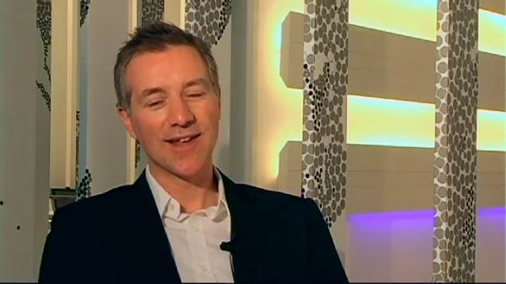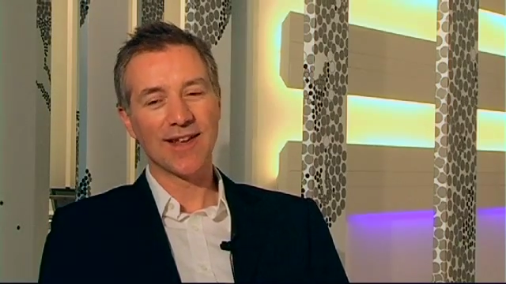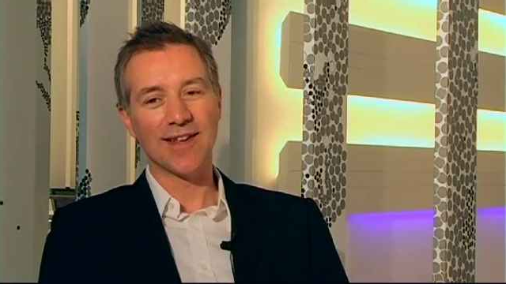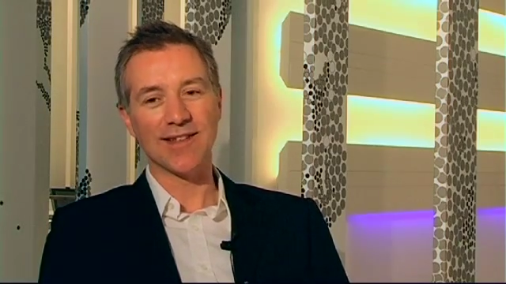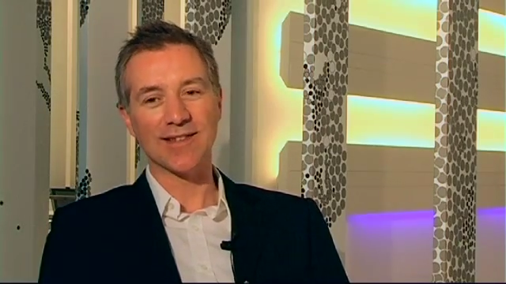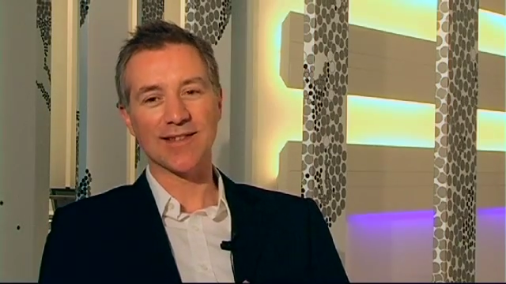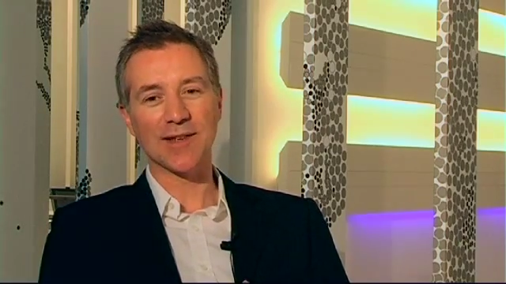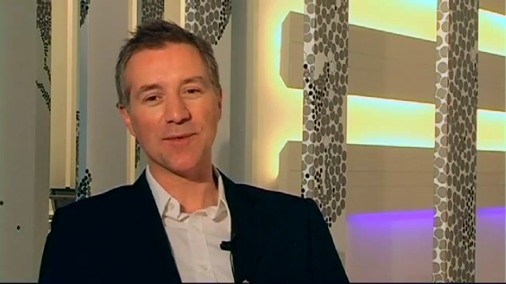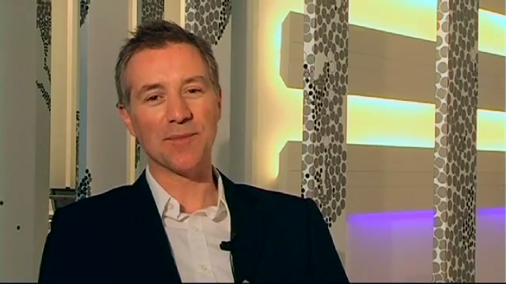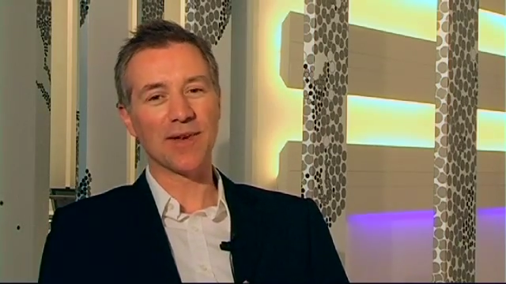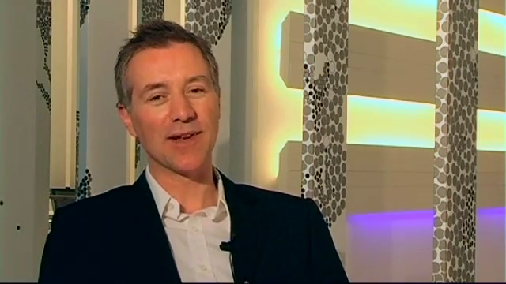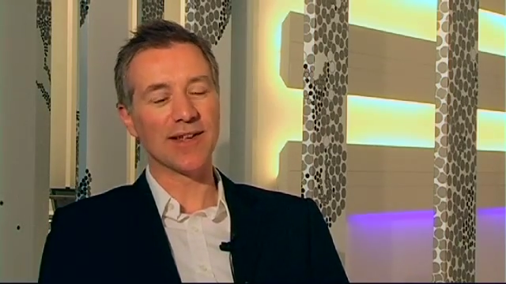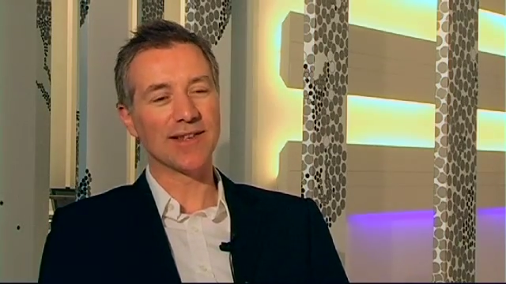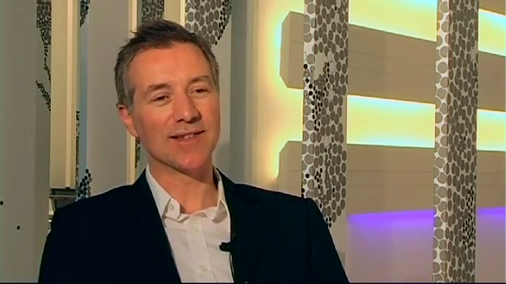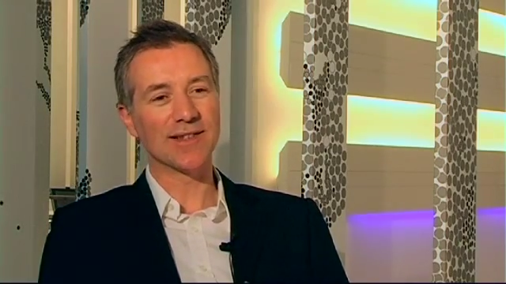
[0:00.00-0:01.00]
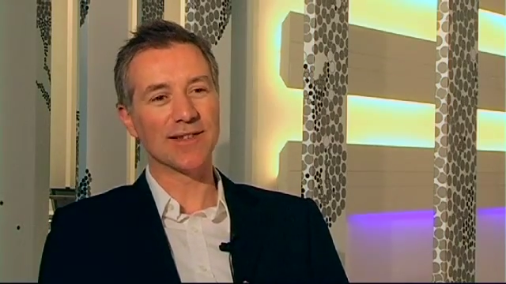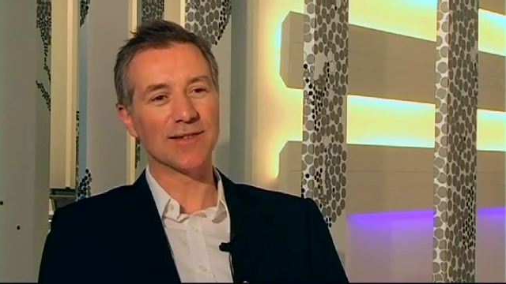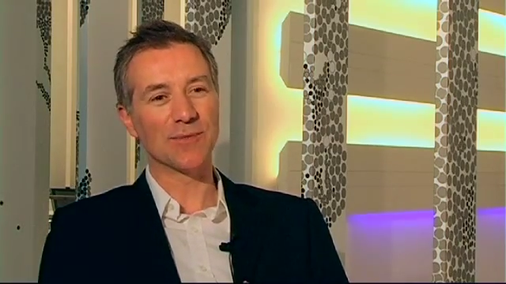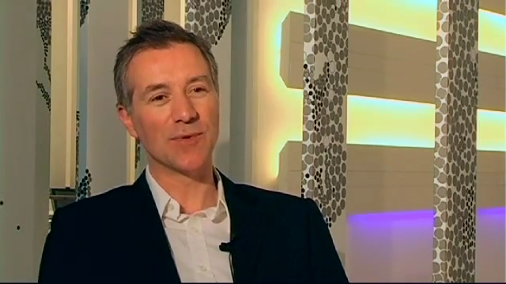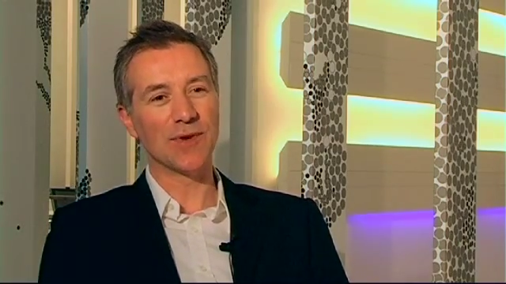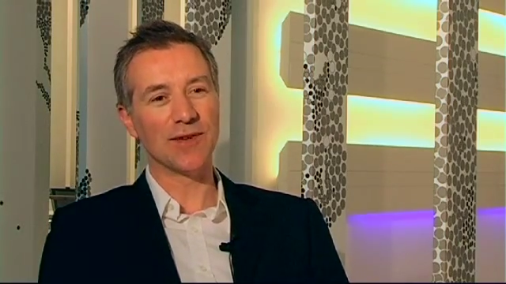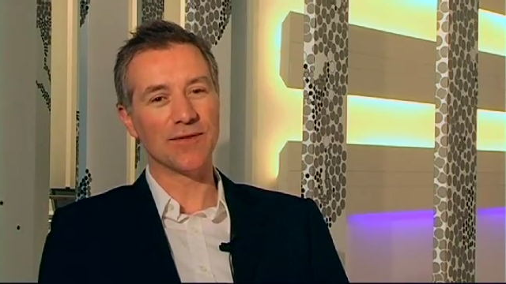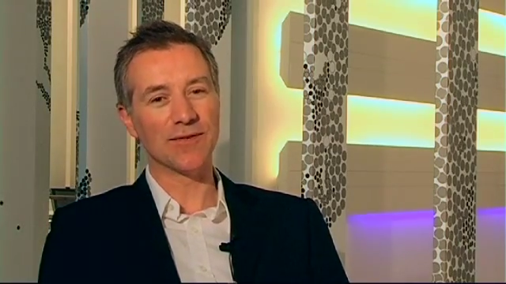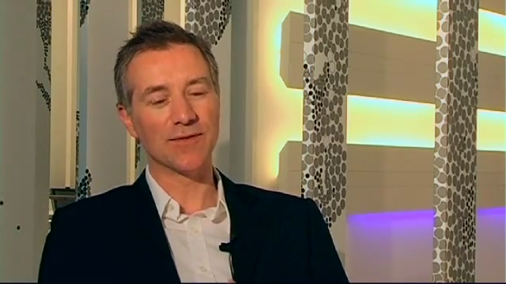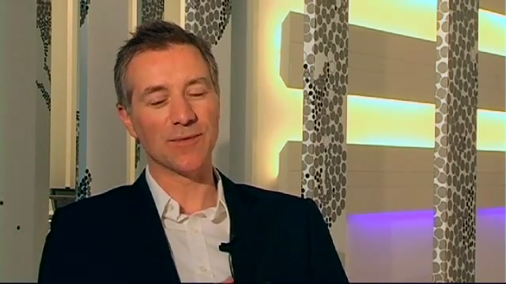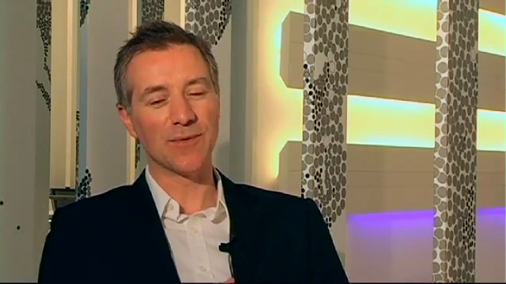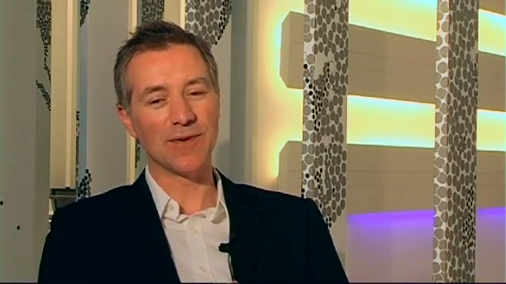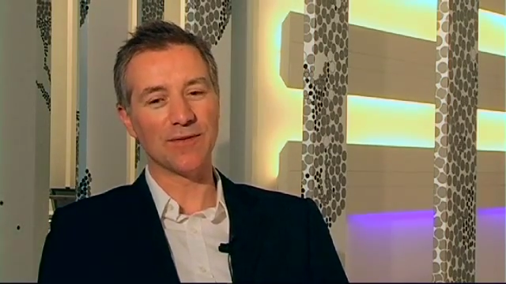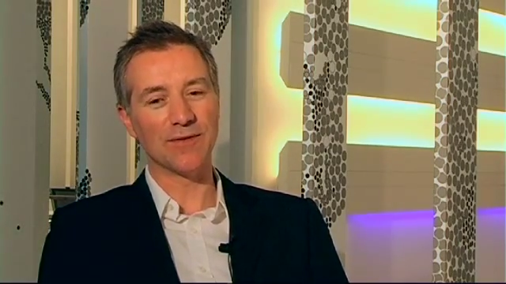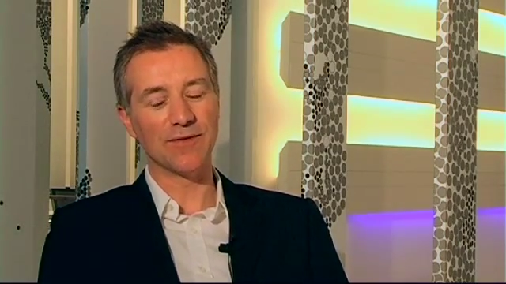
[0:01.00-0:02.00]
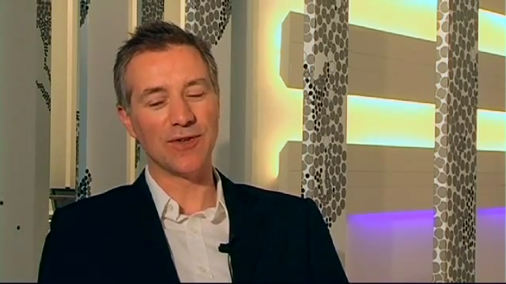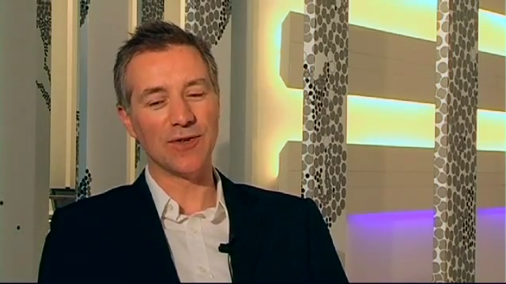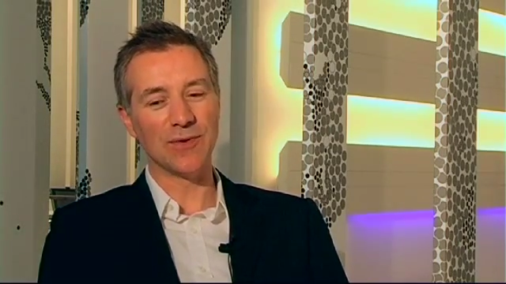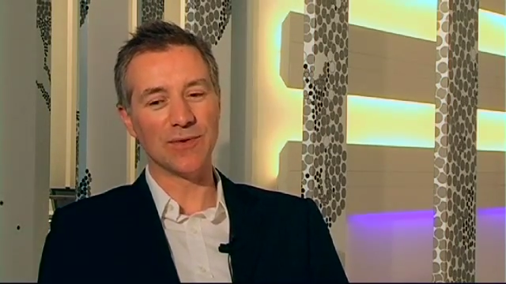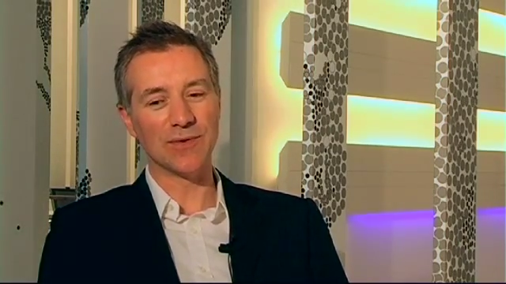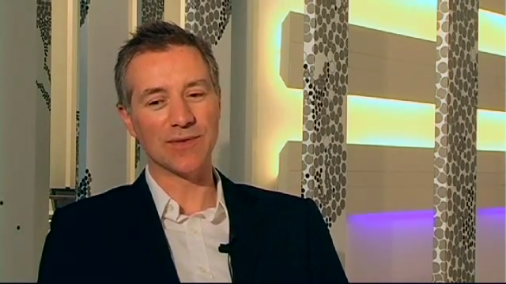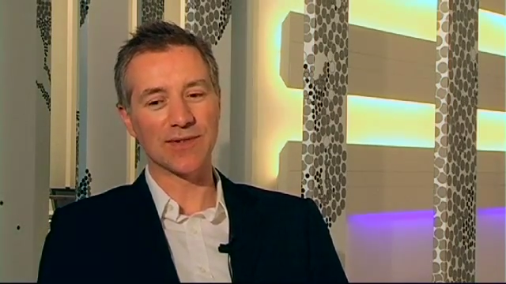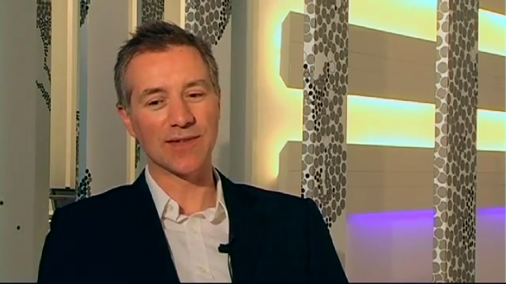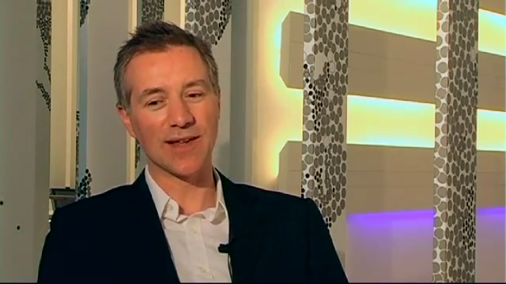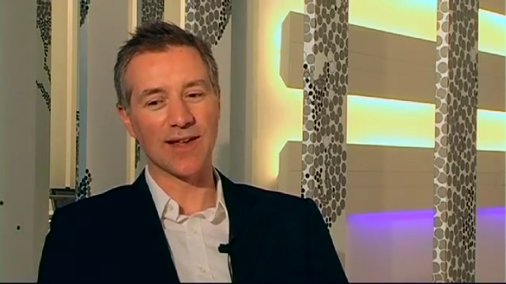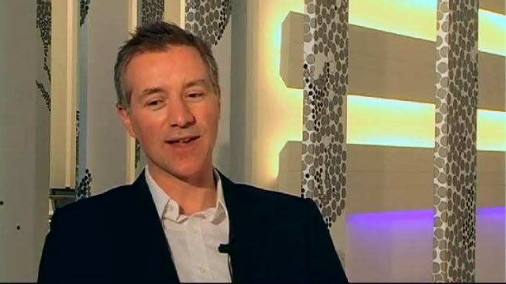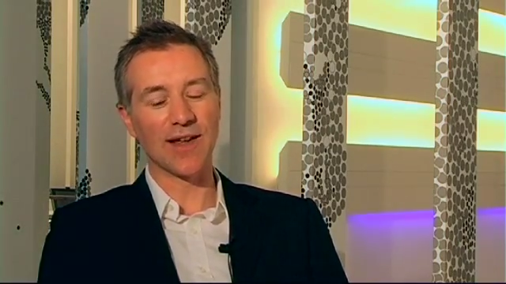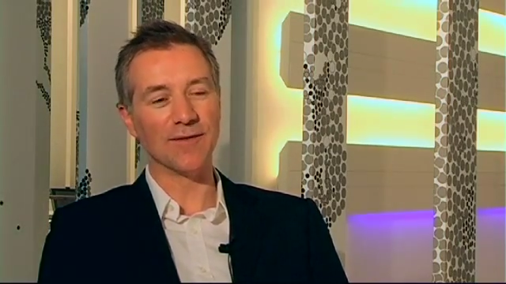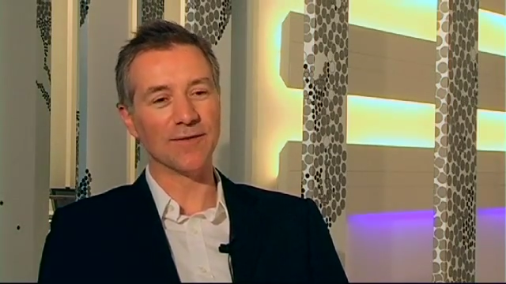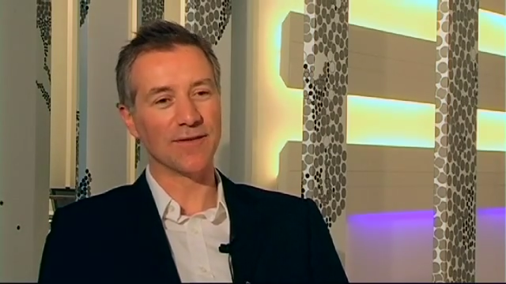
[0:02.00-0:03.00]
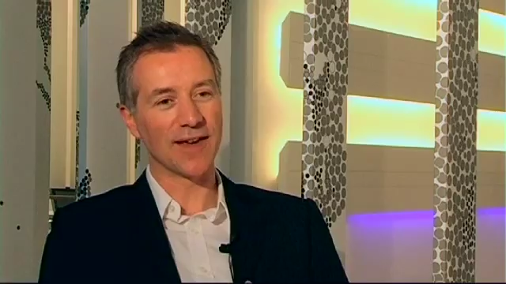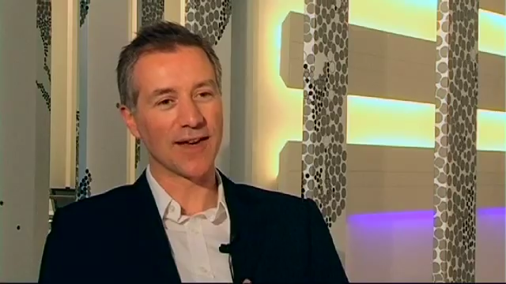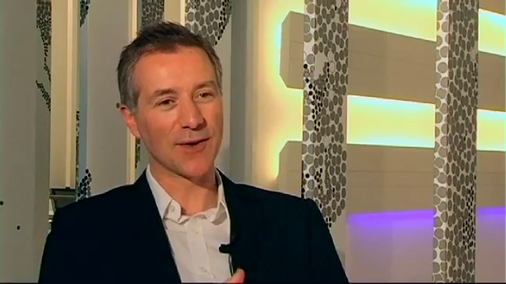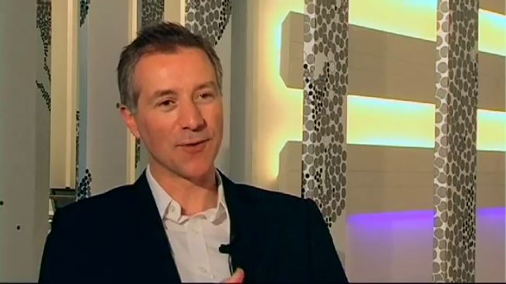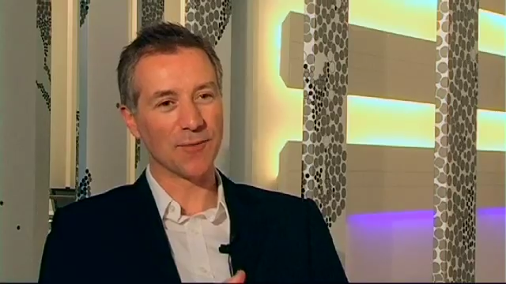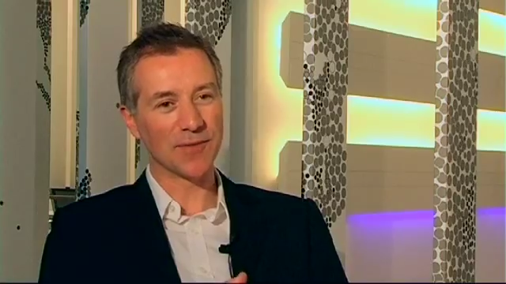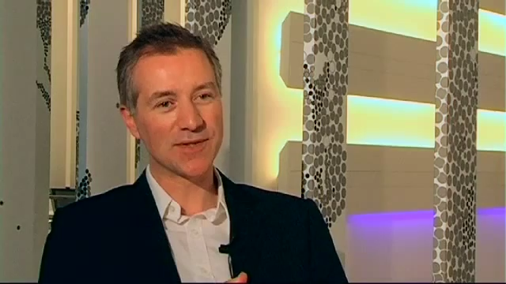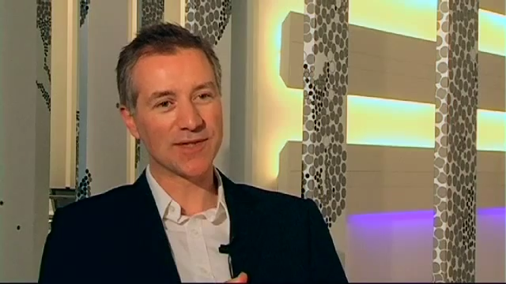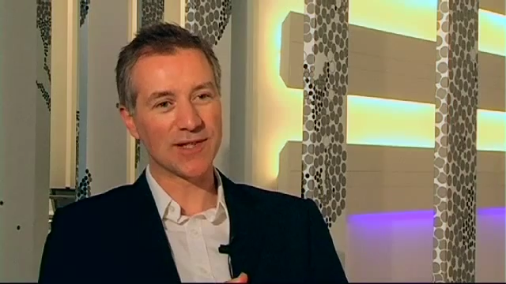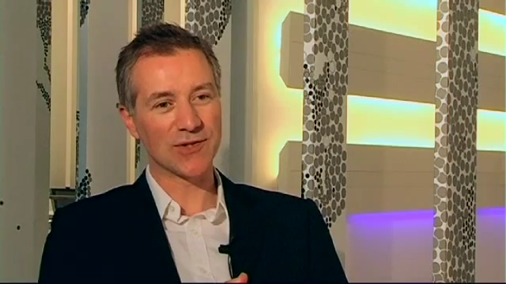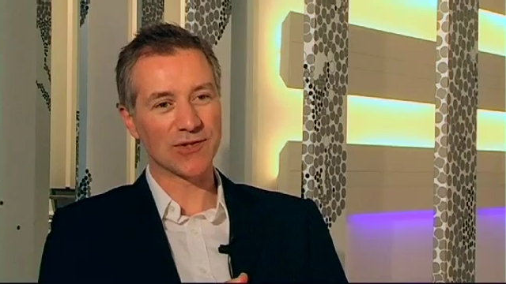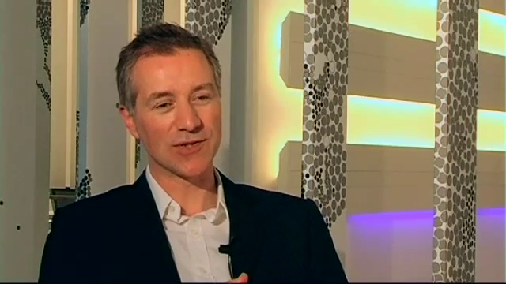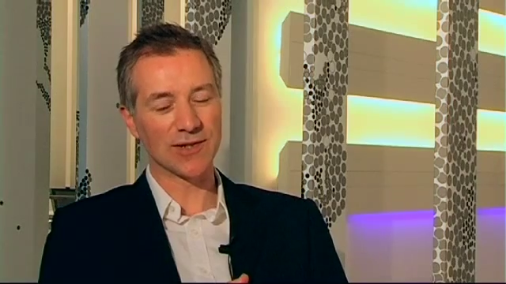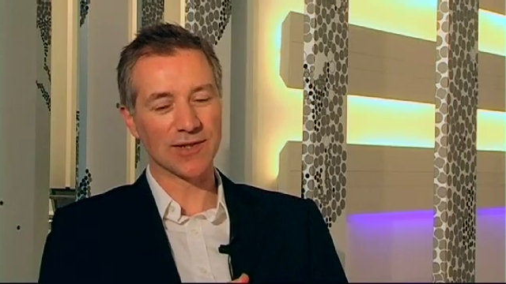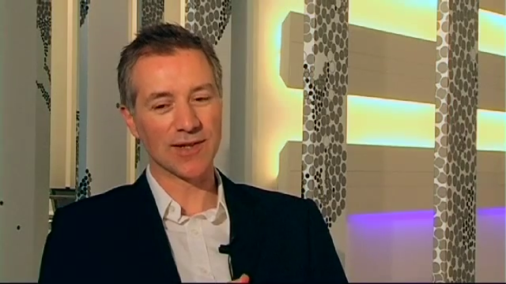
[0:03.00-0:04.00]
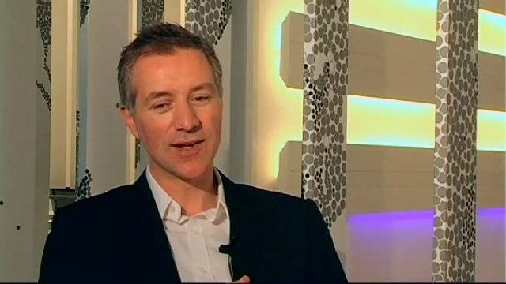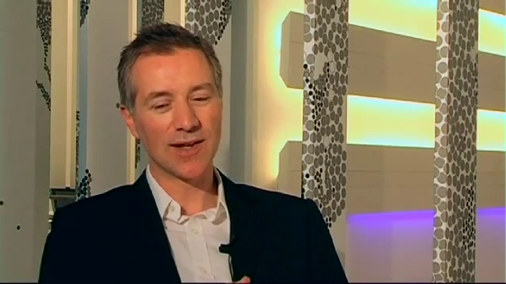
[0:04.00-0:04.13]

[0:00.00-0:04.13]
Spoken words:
In some places we've used unfair competition,